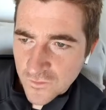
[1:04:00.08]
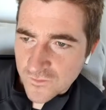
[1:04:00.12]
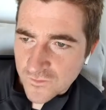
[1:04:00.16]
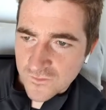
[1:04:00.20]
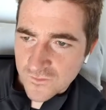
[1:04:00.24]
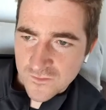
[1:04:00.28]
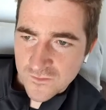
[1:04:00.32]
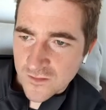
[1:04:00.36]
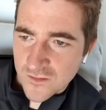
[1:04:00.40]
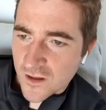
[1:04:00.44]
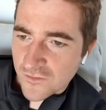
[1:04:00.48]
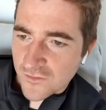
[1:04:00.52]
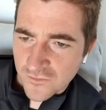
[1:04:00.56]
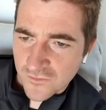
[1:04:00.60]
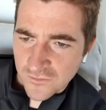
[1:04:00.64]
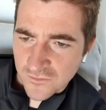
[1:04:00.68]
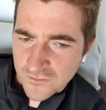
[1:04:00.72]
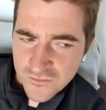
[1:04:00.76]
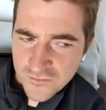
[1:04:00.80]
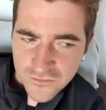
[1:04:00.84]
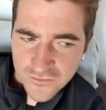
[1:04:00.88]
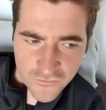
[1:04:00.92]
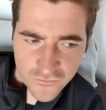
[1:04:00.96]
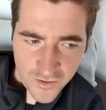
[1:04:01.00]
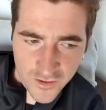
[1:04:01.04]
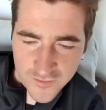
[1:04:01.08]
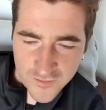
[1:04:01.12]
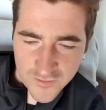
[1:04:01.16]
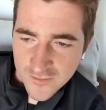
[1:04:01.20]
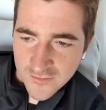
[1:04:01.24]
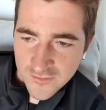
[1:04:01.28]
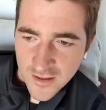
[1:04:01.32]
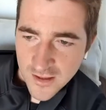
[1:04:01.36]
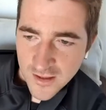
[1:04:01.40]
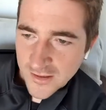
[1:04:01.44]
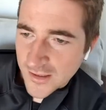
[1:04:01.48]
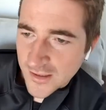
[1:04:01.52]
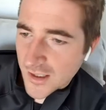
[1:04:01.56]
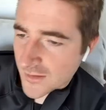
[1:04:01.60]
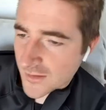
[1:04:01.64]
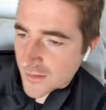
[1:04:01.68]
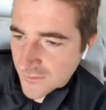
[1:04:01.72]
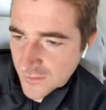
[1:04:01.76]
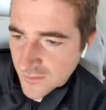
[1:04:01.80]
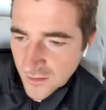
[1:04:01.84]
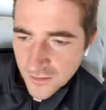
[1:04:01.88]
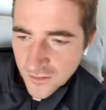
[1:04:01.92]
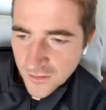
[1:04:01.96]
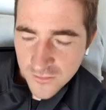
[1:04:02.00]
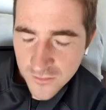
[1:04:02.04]
and stuff on the streets and that. Yeah,
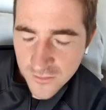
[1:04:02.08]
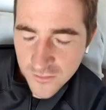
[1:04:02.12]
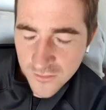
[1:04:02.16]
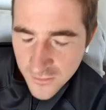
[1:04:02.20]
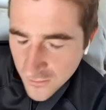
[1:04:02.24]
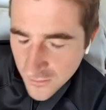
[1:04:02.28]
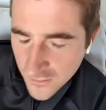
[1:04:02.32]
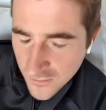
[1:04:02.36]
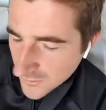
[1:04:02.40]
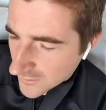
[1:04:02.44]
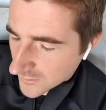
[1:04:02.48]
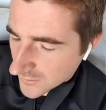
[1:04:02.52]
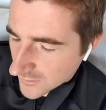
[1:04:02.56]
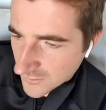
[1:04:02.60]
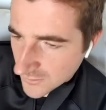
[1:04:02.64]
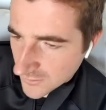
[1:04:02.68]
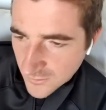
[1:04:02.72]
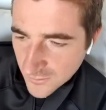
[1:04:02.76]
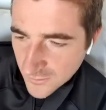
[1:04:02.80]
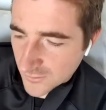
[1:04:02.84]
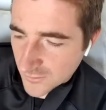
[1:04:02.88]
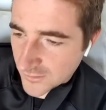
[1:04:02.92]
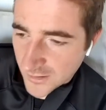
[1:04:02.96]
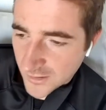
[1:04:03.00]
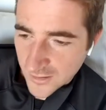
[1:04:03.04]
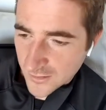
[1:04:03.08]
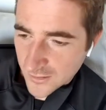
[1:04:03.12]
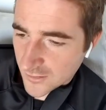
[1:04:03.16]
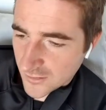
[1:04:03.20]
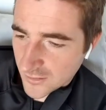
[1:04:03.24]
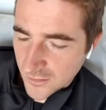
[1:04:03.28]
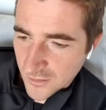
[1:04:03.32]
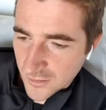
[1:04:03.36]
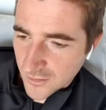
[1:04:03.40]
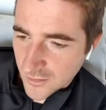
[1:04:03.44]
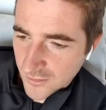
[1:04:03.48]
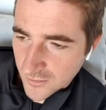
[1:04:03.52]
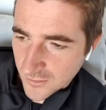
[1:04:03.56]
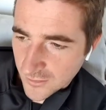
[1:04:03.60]
so like